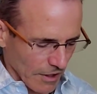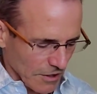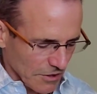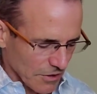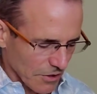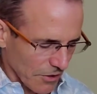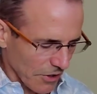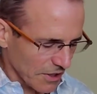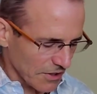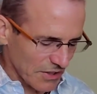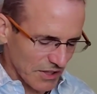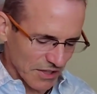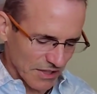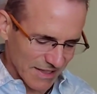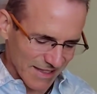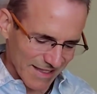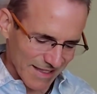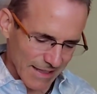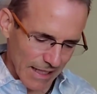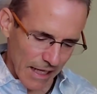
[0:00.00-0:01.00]
So this is
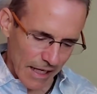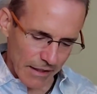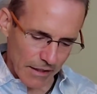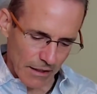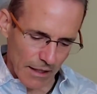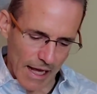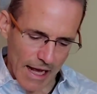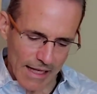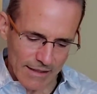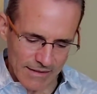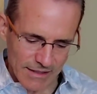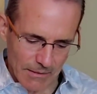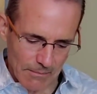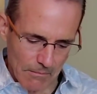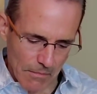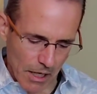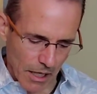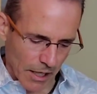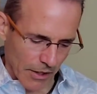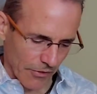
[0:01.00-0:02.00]
designed to last a
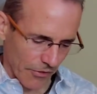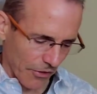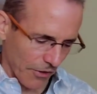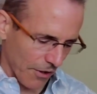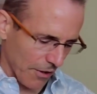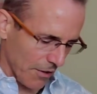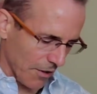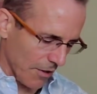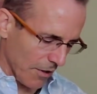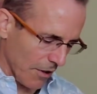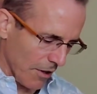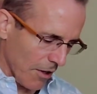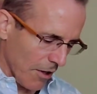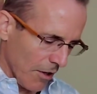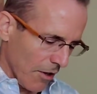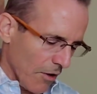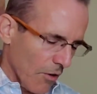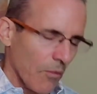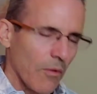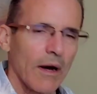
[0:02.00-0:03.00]
month
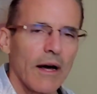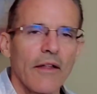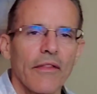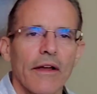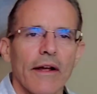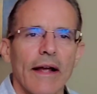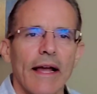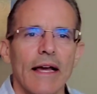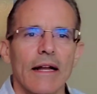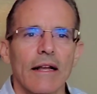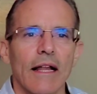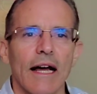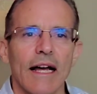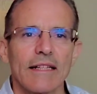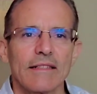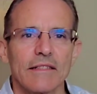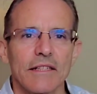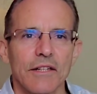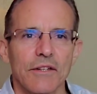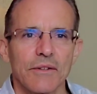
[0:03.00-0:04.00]
while they're
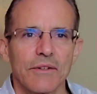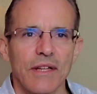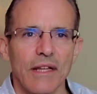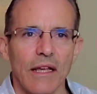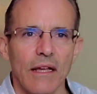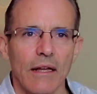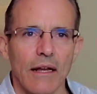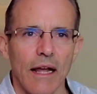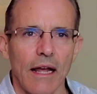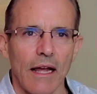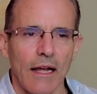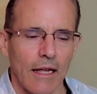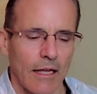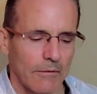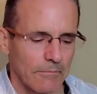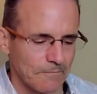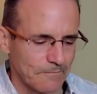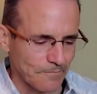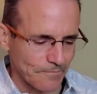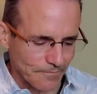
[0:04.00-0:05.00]
analyzing your DNA.